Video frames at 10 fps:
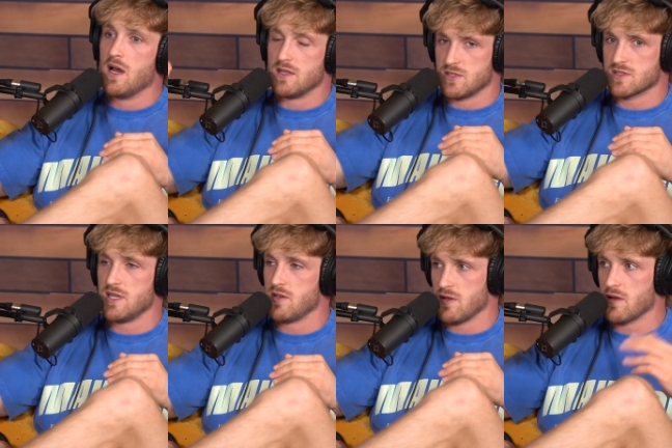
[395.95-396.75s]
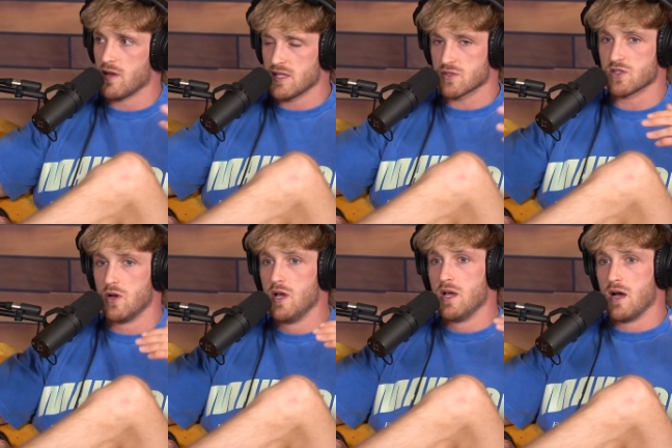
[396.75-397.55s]
until senior year in high school. So
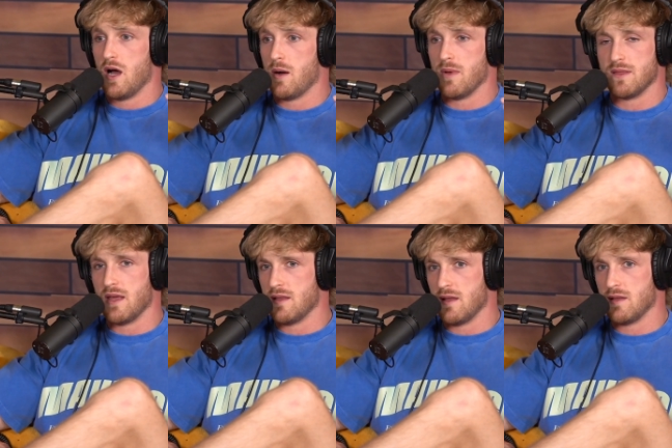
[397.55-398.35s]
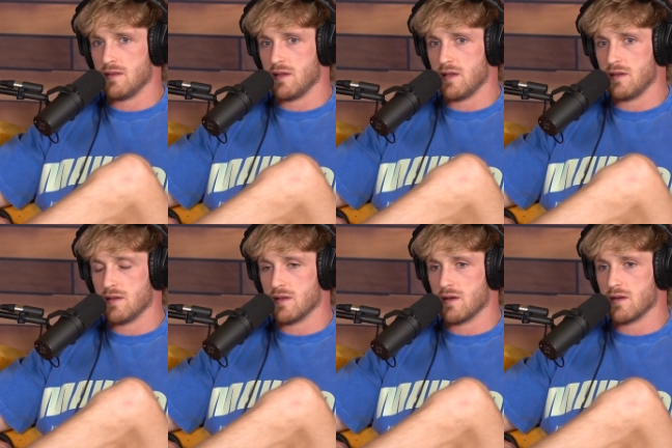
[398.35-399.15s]
um in in in in